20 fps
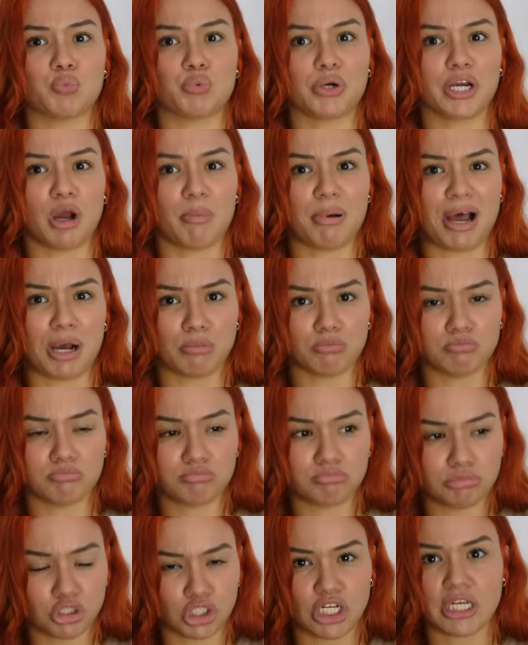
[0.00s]
bring
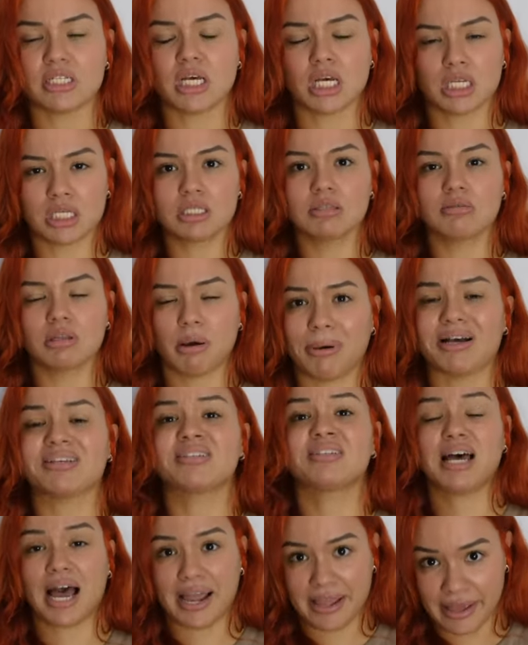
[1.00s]
about Jesus, the
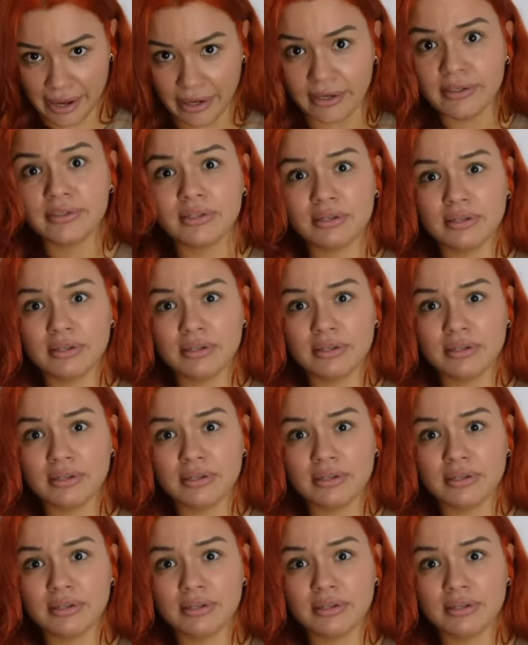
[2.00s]
Messiah,